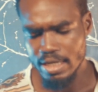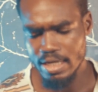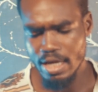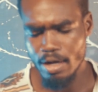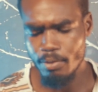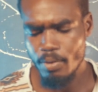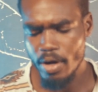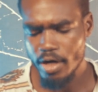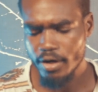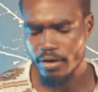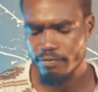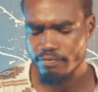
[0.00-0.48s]

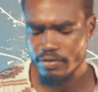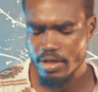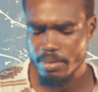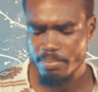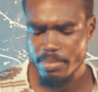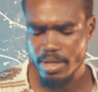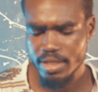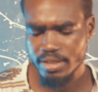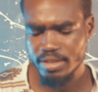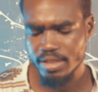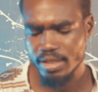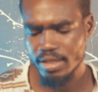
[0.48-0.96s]
Then one of the
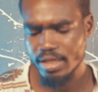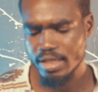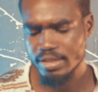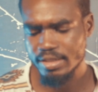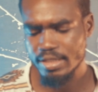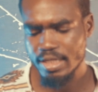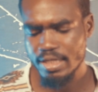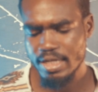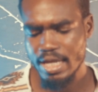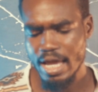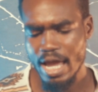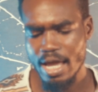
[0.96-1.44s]
men
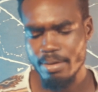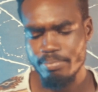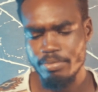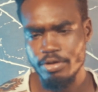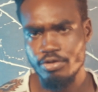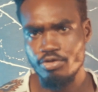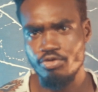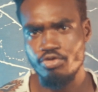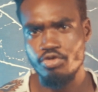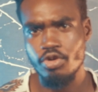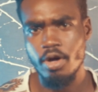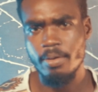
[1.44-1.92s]
suggested that I
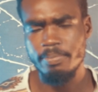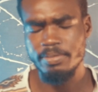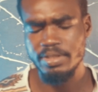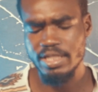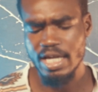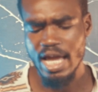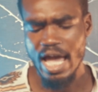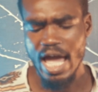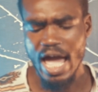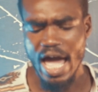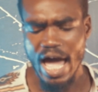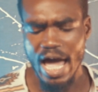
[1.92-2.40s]
be
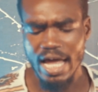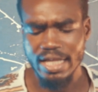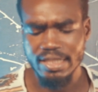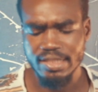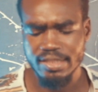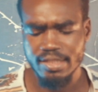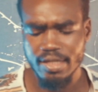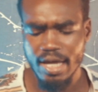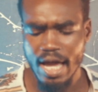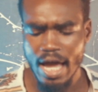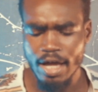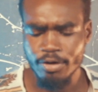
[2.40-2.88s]
dropped
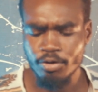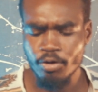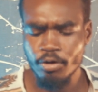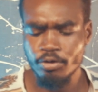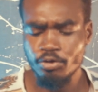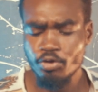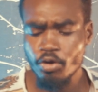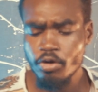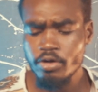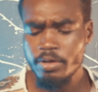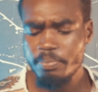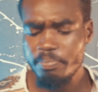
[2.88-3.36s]
at an
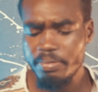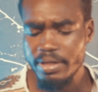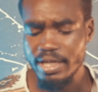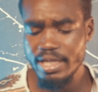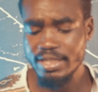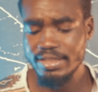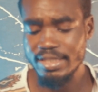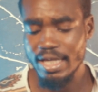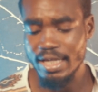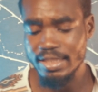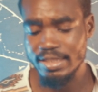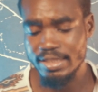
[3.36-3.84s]
unknown
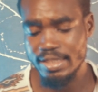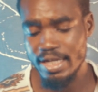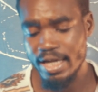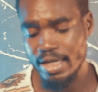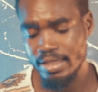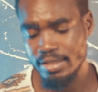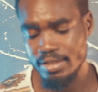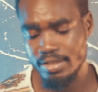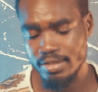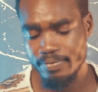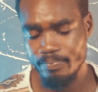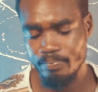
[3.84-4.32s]
place at
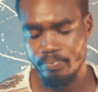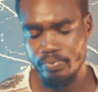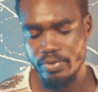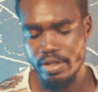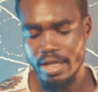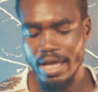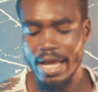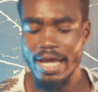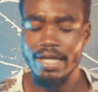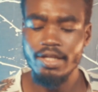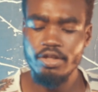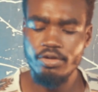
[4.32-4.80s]
night.
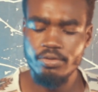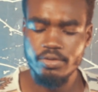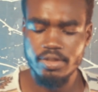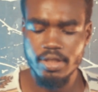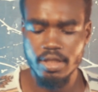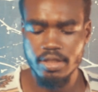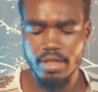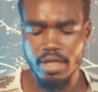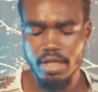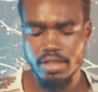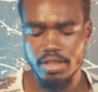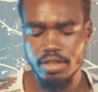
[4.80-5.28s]
A new
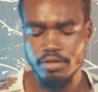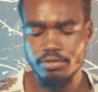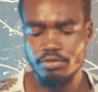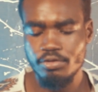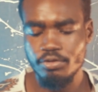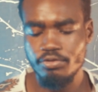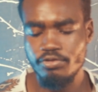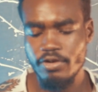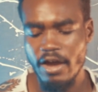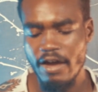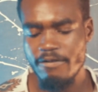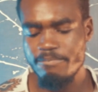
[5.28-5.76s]
suggestion
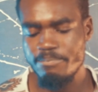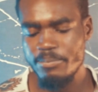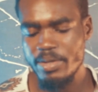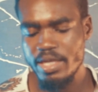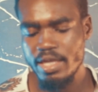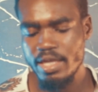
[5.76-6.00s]
to drive